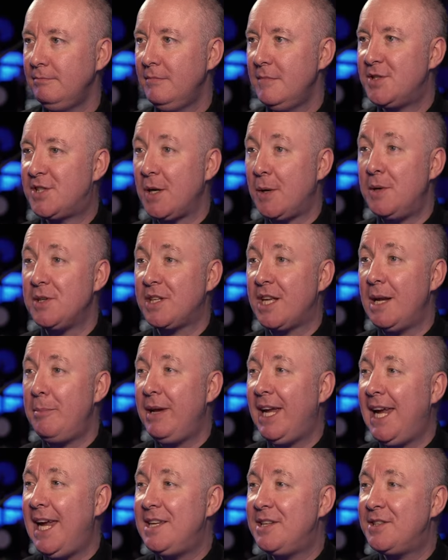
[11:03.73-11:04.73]
So it's going to
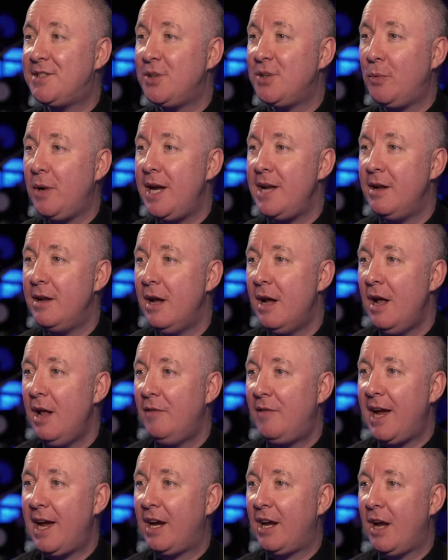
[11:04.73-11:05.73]
be easy to win.
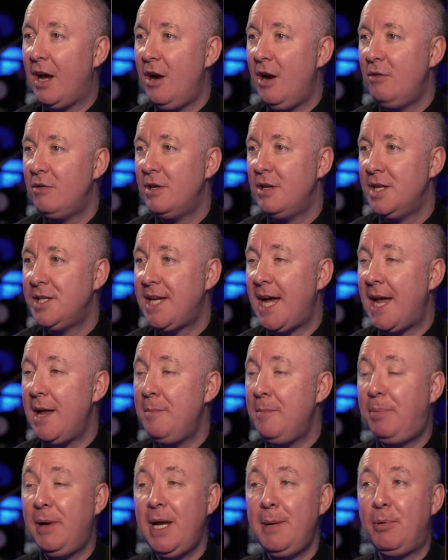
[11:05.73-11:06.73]
There you go.
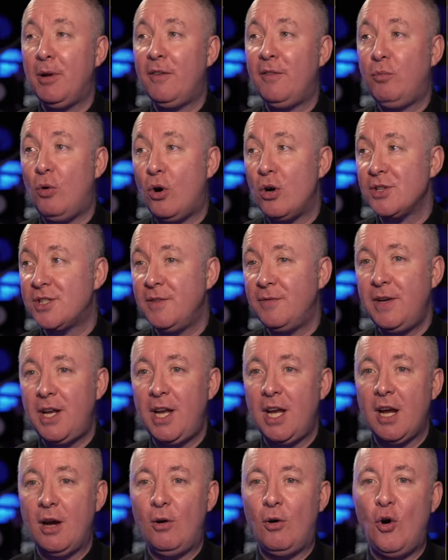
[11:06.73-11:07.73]
10 people have watched the
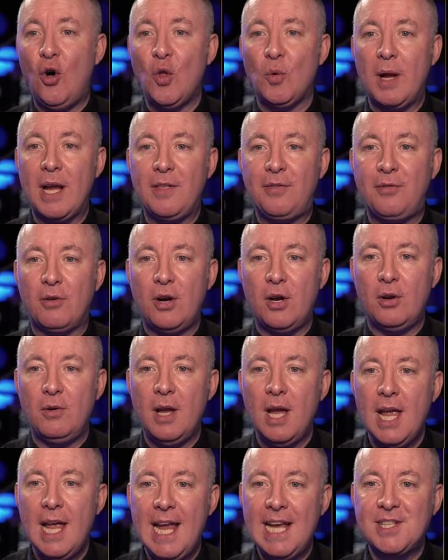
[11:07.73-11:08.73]
video all the way through.
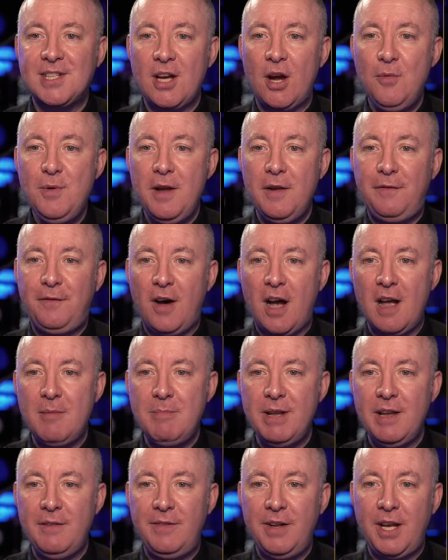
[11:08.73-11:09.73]
It's only a five
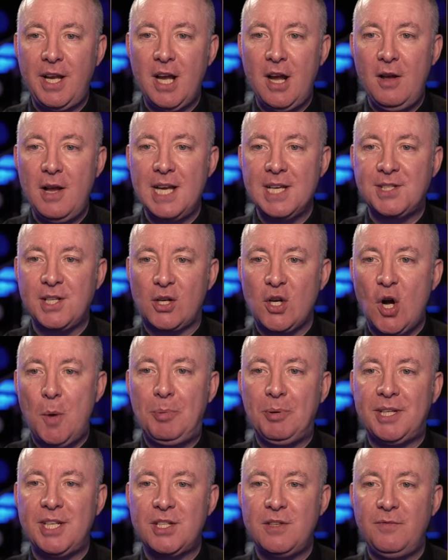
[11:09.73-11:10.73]
minute video. It's a
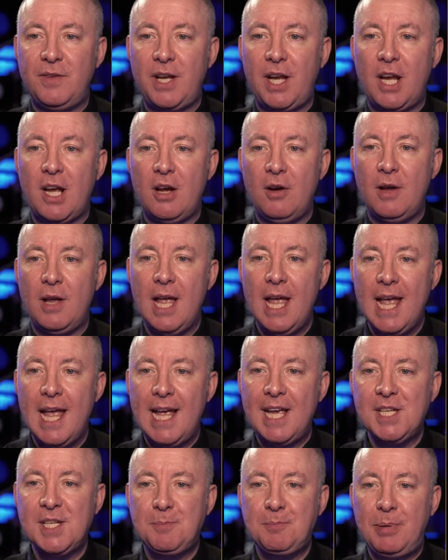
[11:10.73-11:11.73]
competition video.
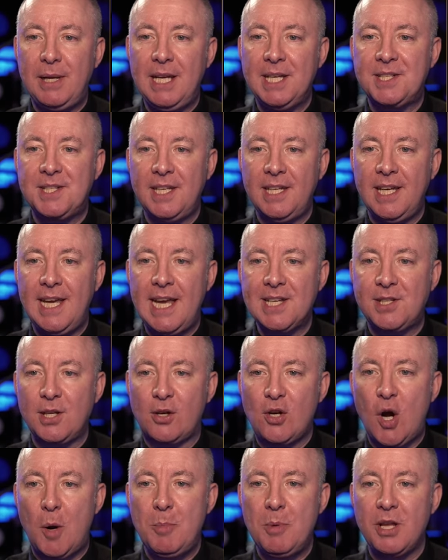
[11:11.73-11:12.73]
SPCE is the
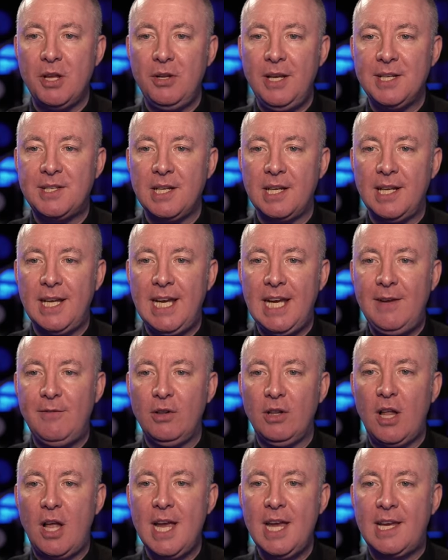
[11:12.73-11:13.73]
comment you need to leave.
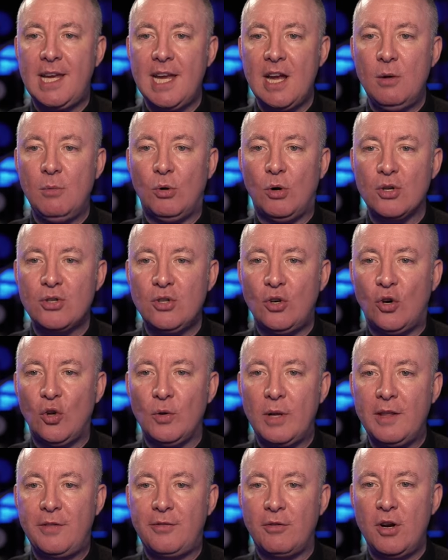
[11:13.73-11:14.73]
Like it and watch it all the
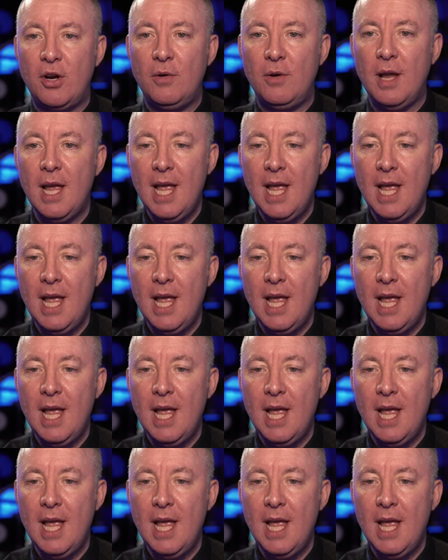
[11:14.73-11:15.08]
way through.